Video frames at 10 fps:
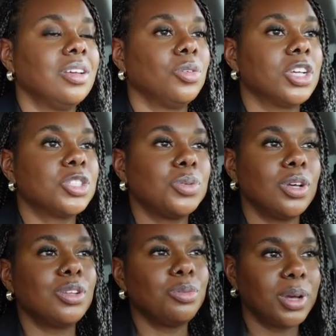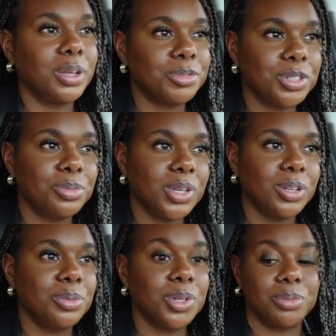because we only want
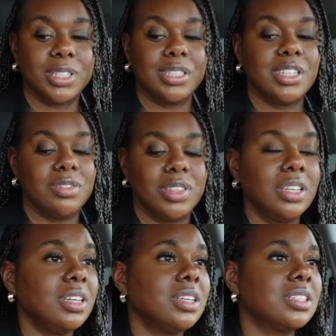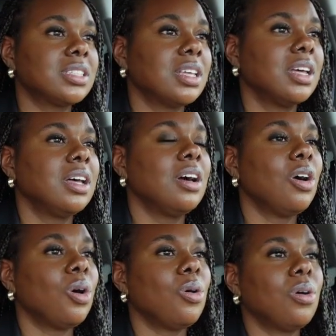to receive things?
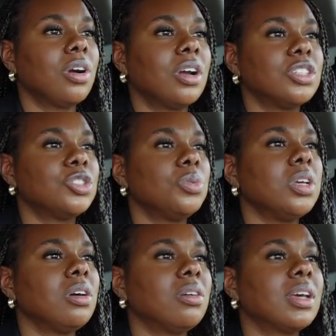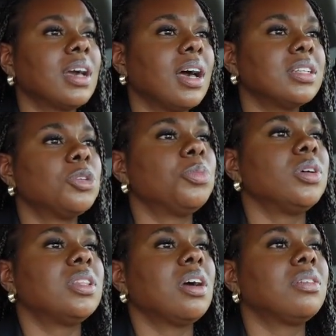Or do we go to God to
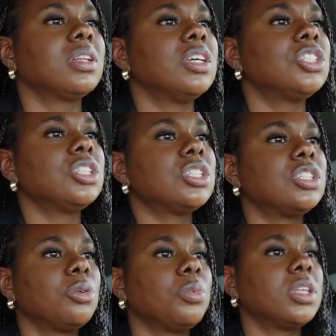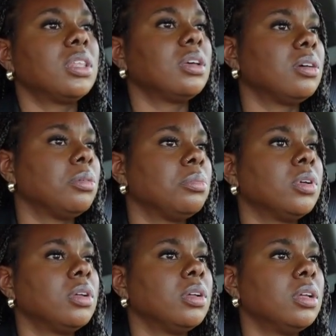build that relationship with
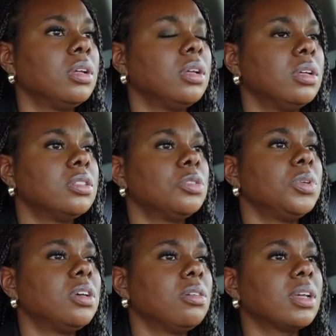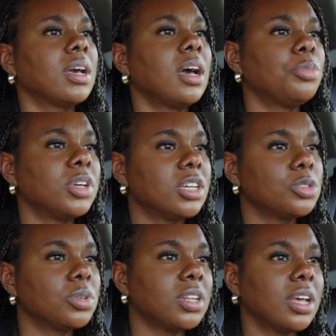Him? Do we go to God because
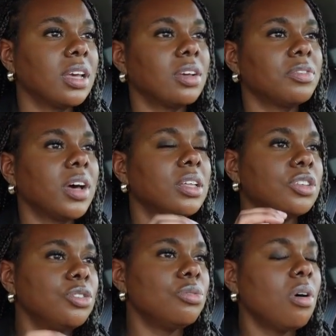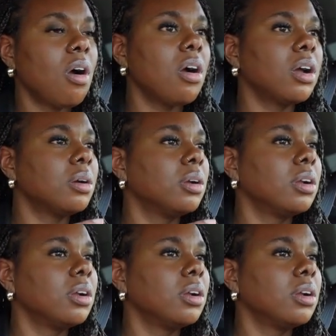we're like, Father, you are